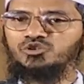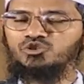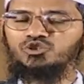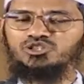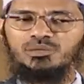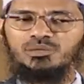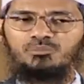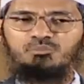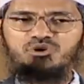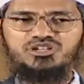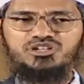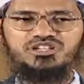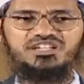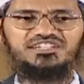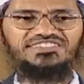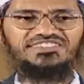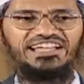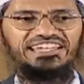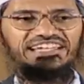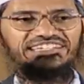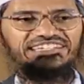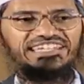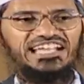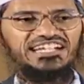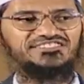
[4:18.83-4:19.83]
to the mushriks
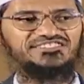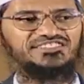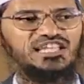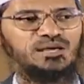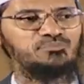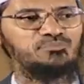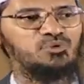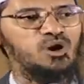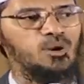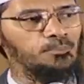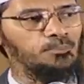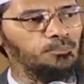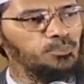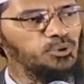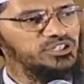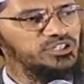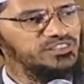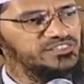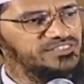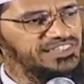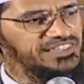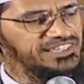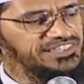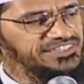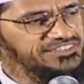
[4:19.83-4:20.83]
and He tells them,
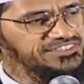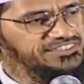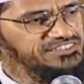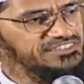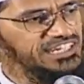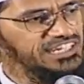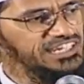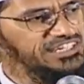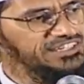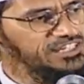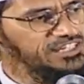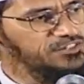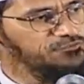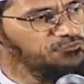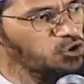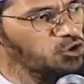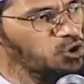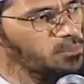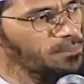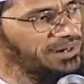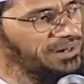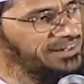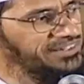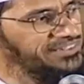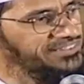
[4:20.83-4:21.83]
put things straight in 4
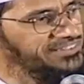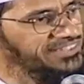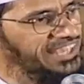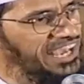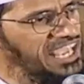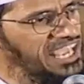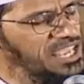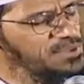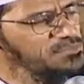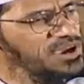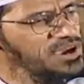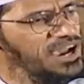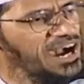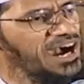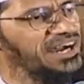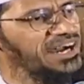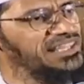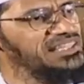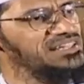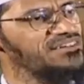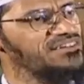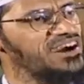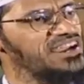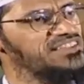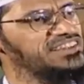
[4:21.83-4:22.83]
months' time,
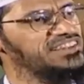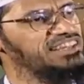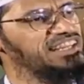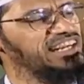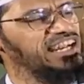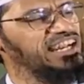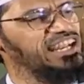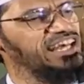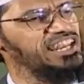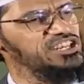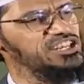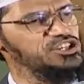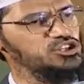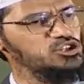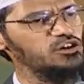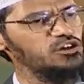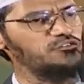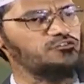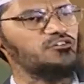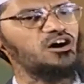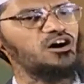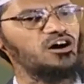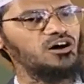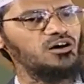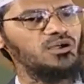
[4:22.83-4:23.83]
otherwise a declaration
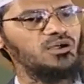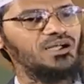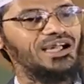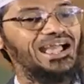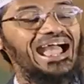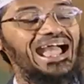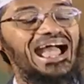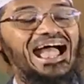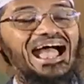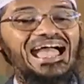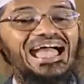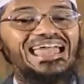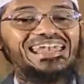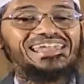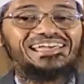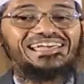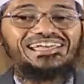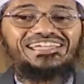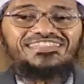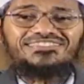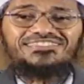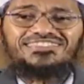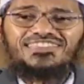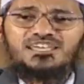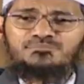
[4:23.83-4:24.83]
of war. And
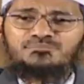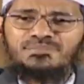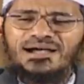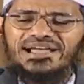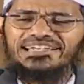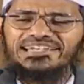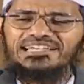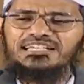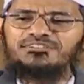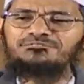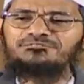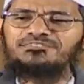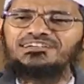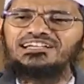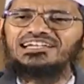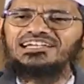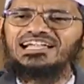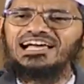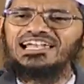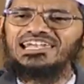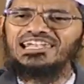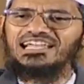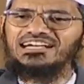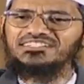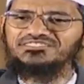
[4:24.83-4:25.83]
in the battlefield,
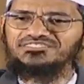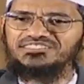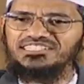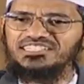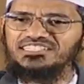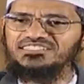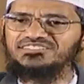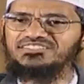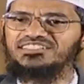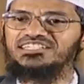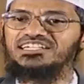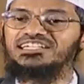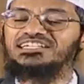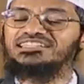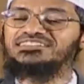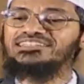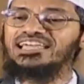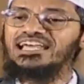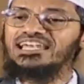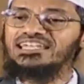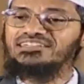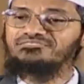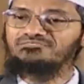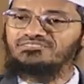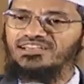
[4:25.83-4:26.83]
Allah says
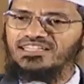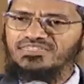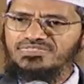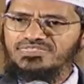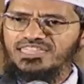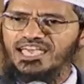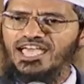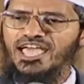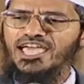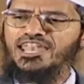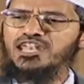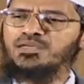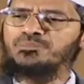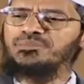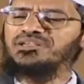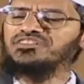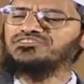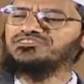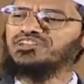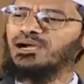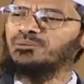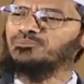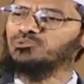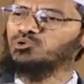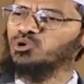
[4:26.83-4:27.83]
that when the enemies
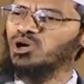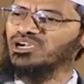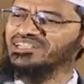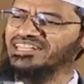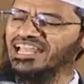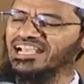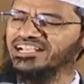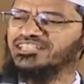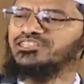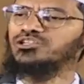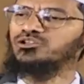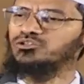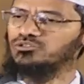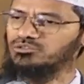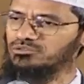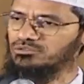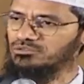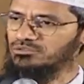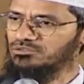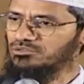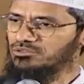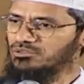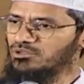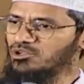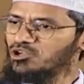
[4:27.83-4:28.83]
come to attack you,
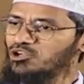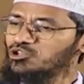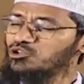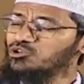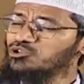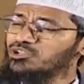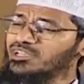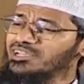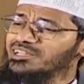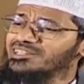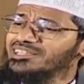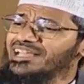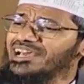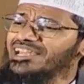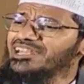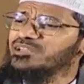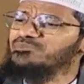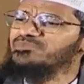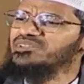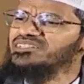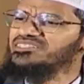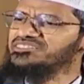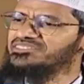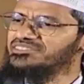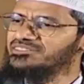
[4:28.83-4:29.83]
you kill the
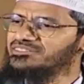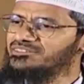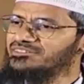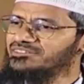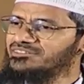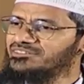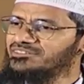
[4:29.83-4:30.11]
enemies.